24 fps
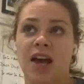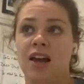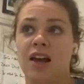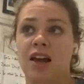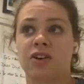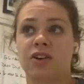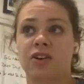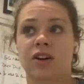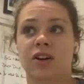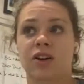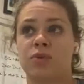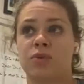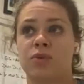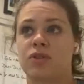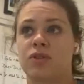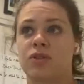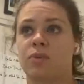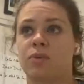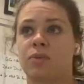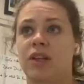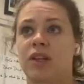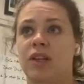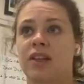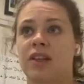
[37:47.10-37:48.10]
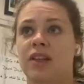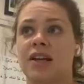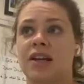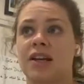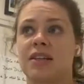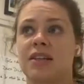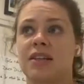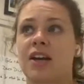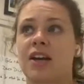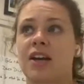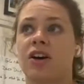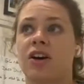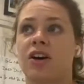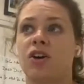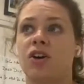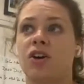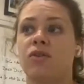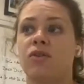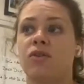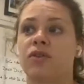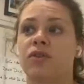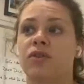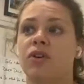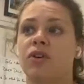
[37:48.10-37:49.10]
yeah, look, it was something that I sat
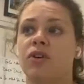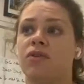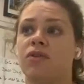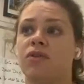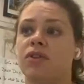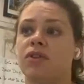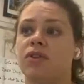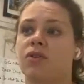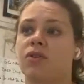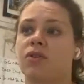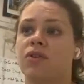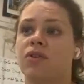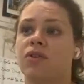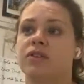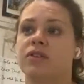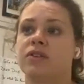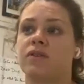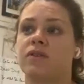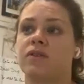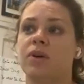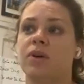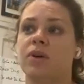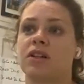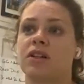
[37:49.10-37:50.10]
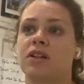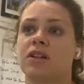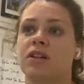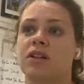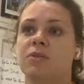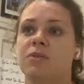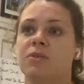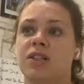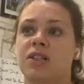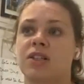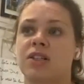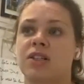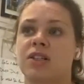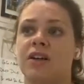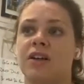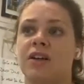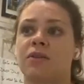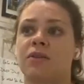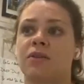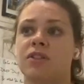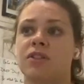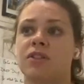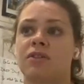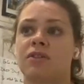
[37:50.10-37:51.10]
on over the course of the winter to make
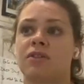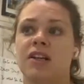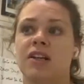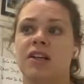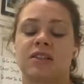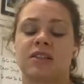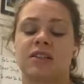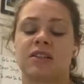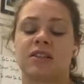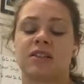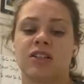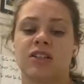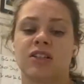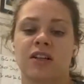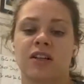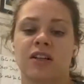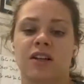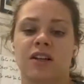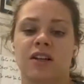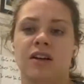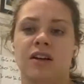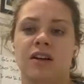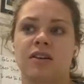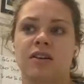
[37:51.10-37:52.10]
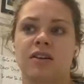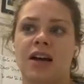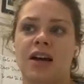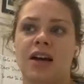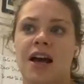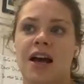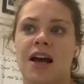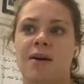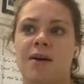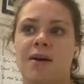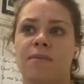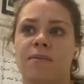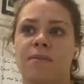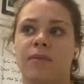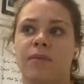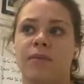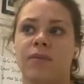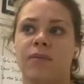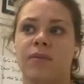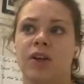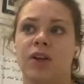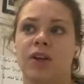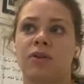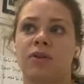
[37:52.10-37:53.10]
sure that it was the right decision. And
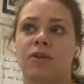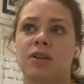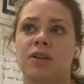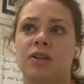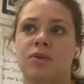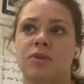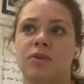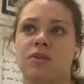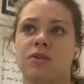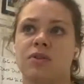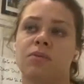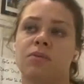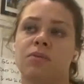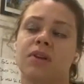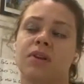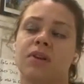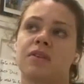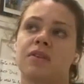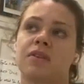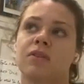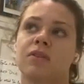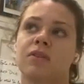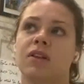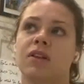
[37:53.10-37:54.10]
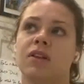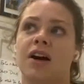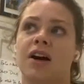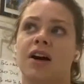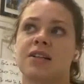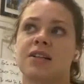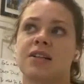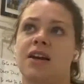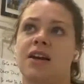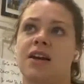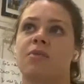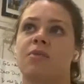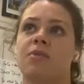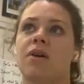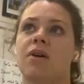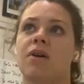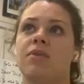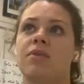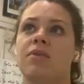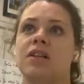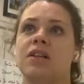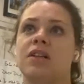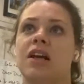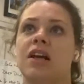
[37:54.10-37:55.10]
I suppose with lockdown, it
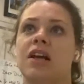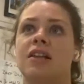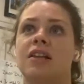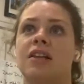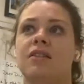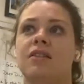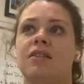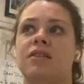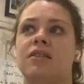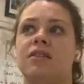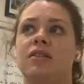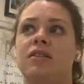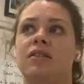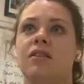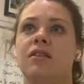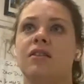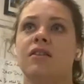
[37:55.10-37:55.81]
probably delayed